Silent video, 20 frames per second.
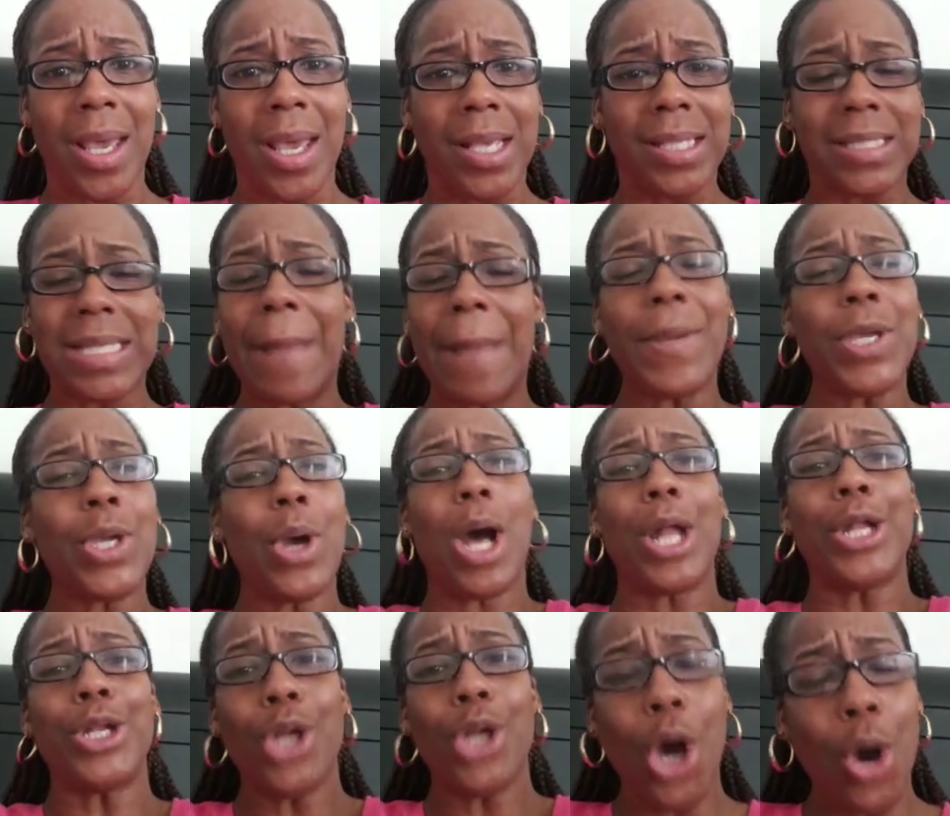Some of
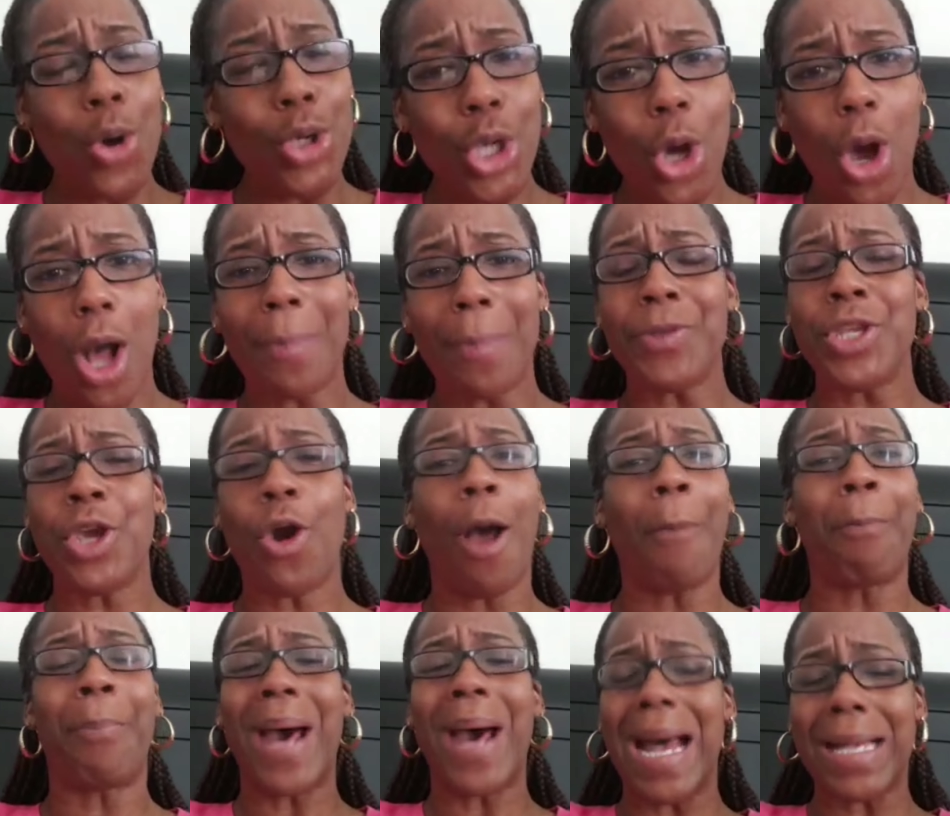y'all know your, your
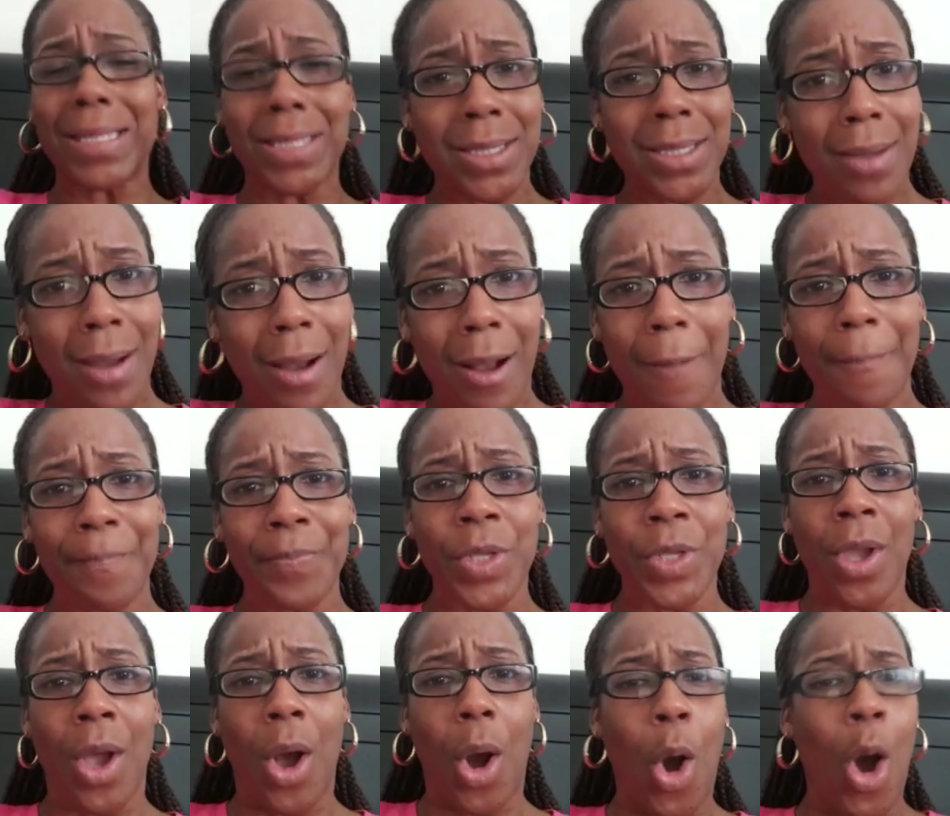pastor
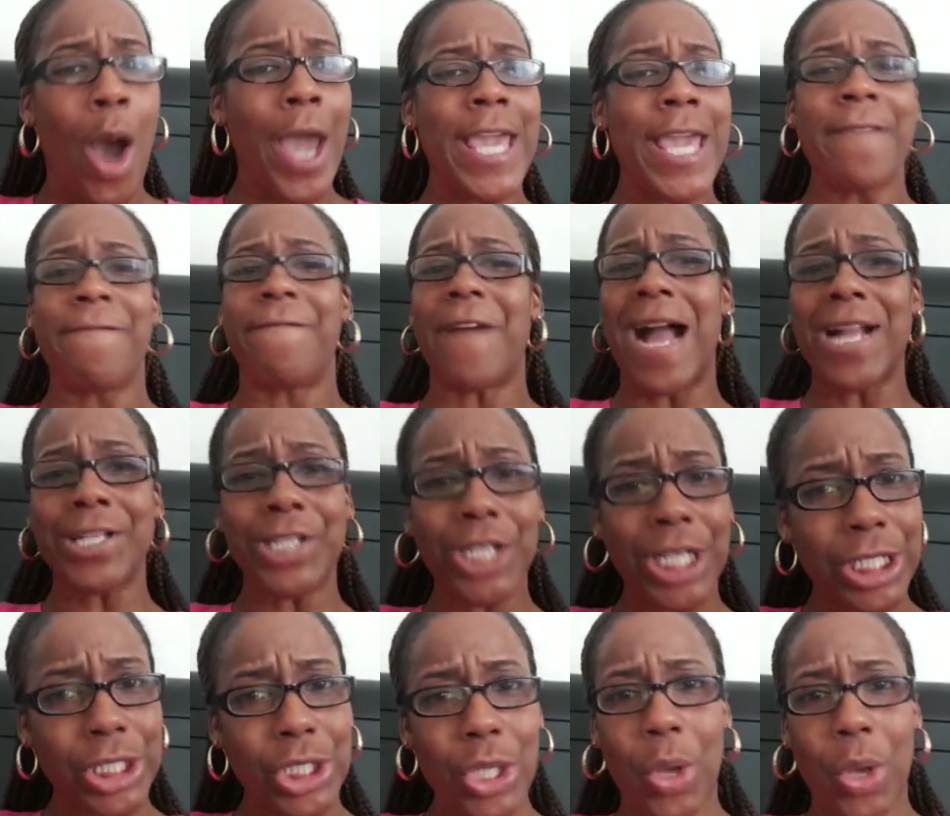or
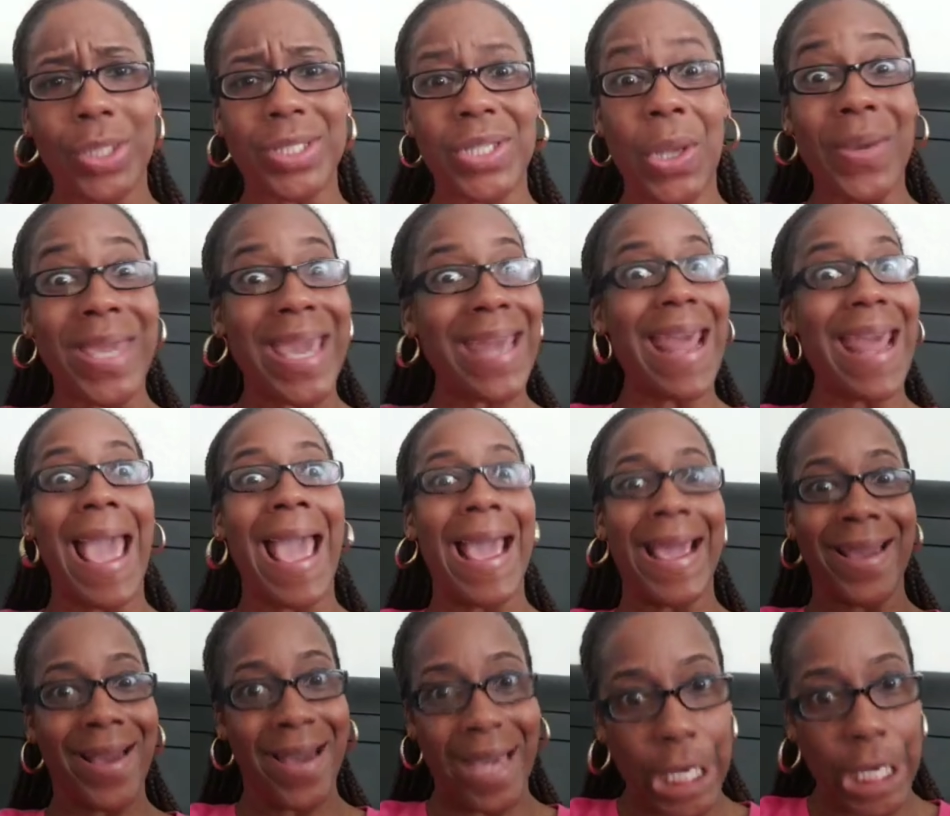evangelists also get
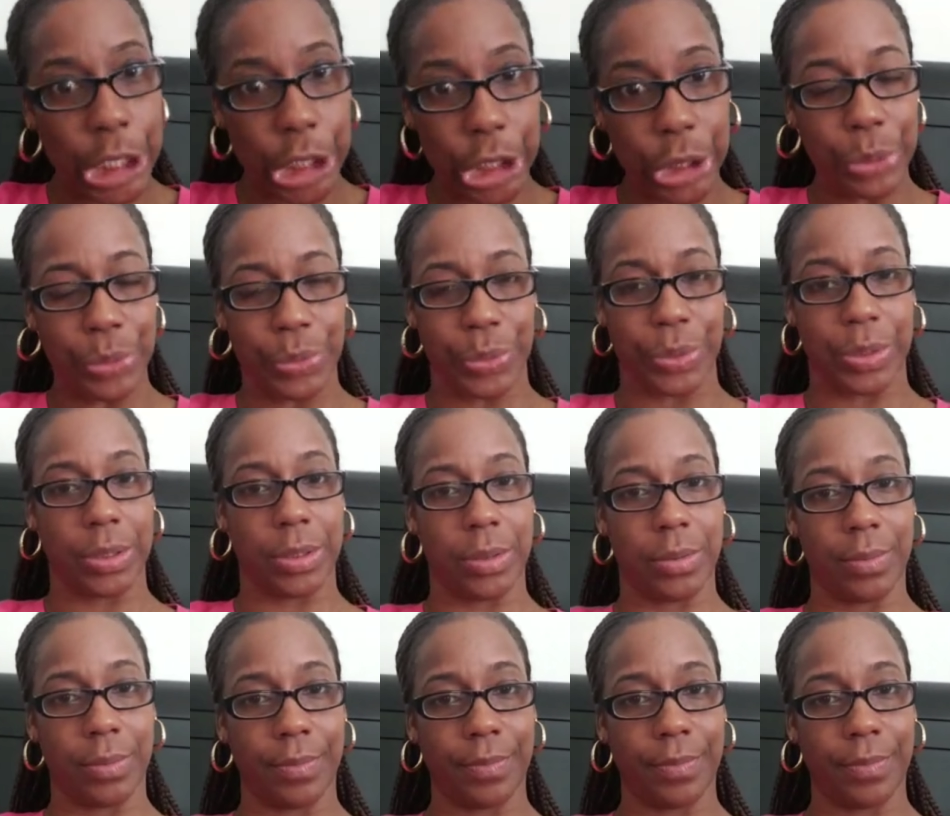anger issues.